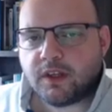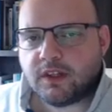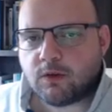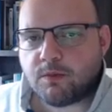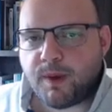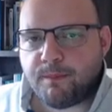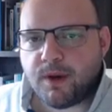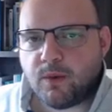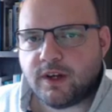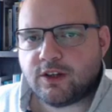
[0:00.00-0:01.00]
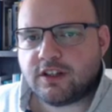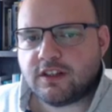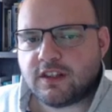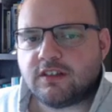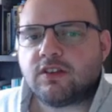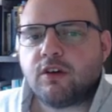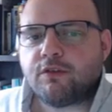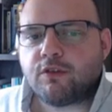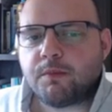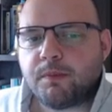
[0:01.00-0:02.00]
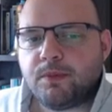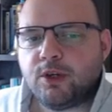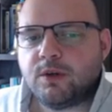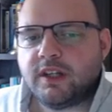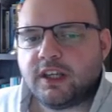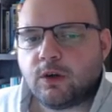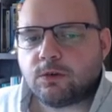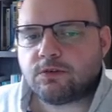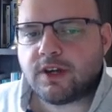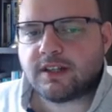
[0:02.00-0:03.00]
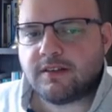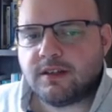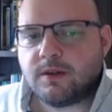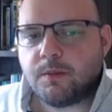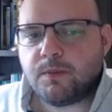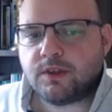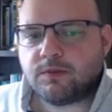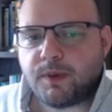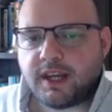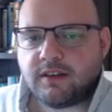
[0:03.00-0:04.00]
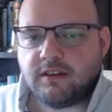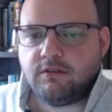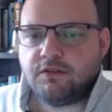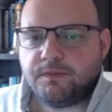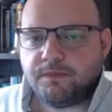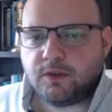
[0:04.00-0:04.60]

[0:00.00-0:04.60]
Now remember, we're looking at this from a purely contracting perspective.